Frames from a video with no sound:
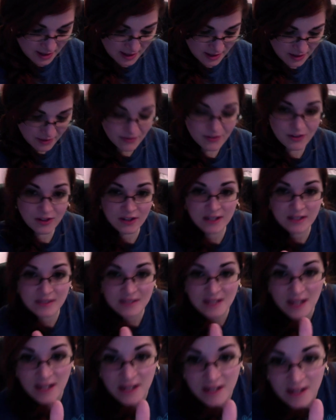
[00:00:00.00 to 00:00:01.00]
kind of, look, it's
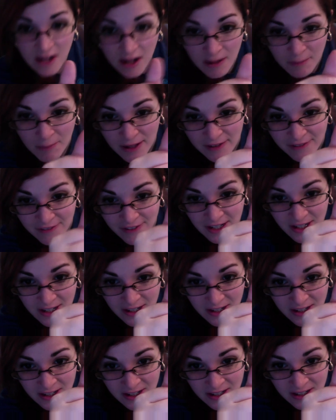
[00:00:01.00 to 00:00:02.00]
got it on my
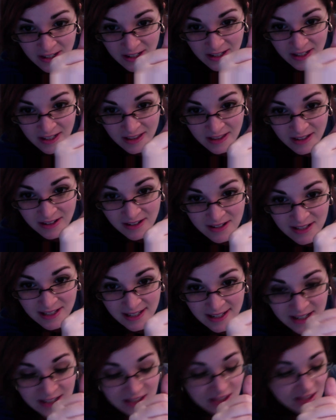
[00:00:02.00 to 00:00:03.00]
finger. There's
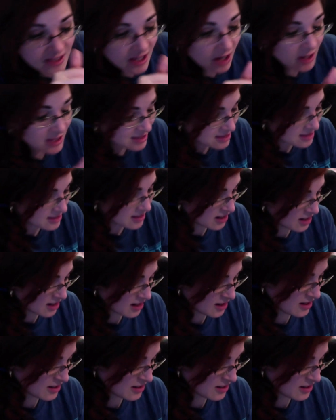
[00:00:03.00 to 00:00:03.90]
like a, a, a